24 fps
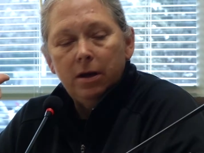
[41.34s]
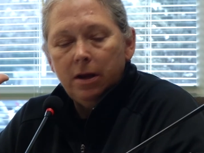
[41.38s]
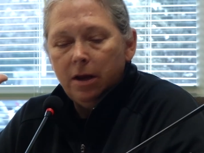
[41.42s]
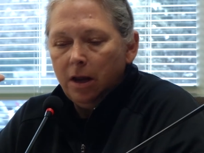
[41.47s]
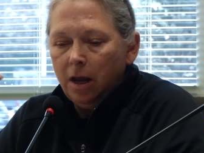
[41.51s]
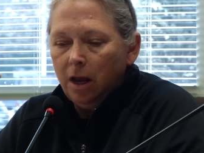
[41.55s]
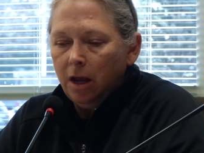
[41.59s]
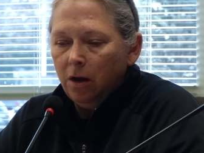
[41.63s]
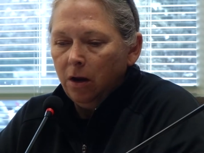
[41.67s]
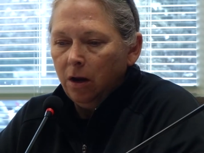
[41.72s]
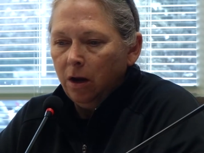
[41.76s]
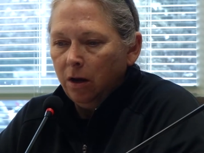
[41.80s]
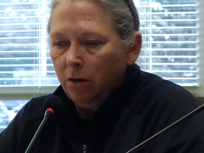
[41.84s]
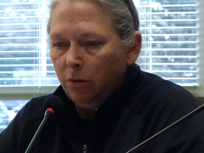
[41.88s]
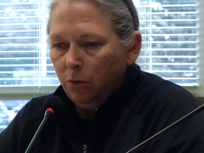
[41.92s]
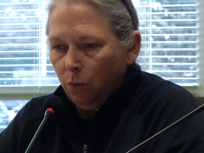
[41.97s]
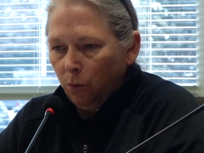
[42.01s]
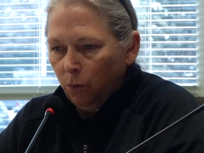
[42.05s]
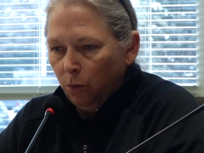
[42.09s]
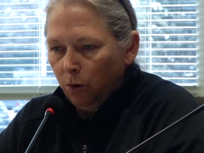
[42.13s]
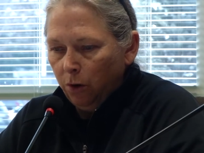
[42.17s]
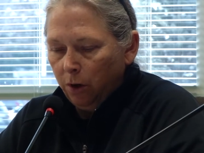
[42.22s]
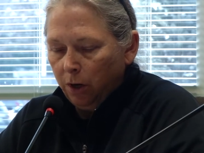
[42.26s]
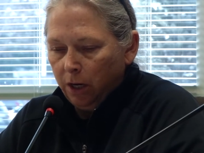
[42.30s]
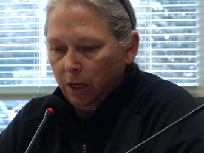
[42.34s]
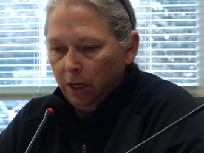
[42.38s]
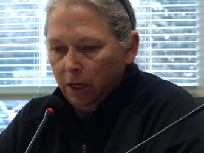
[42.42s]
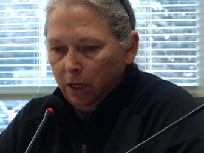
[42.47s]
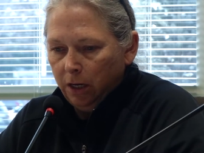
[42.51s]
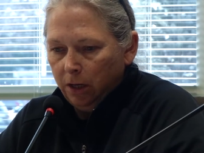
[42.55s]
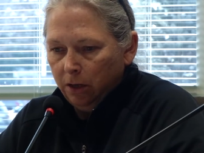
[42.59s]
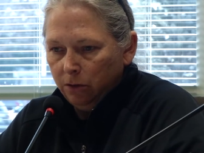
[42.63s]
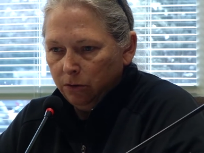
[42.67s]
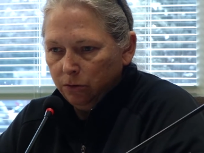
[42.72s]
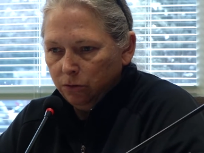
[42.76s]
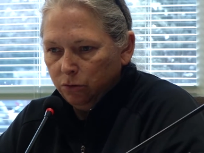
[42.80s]
and you just go under
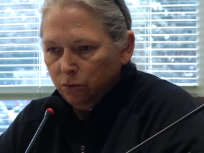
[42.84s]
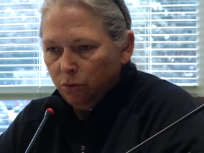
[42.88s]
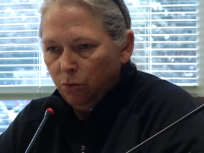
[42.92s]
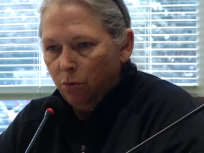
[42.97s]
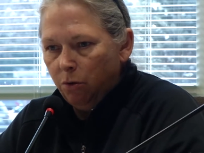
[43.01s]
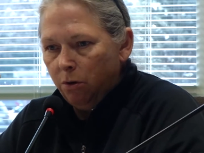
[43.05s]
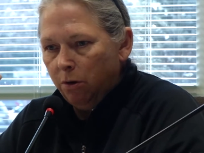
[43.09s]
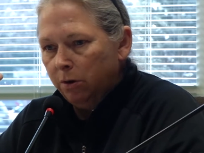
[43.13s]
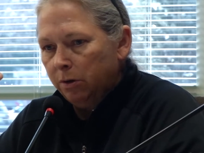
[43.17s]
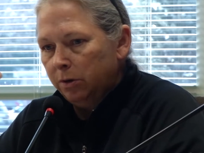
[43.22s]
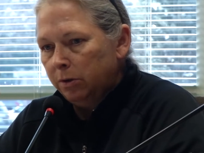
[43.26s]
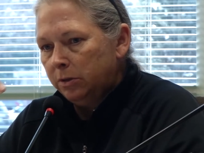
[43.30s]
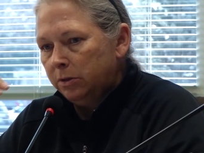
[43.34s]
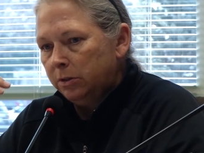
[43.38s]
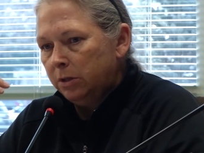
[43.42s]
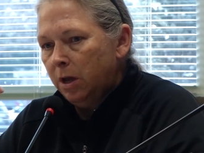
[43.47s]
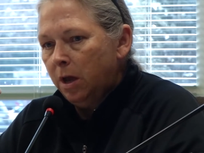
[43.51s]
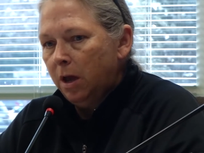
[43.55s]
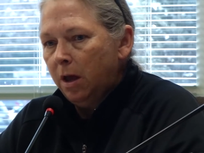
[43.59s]
Our City, and both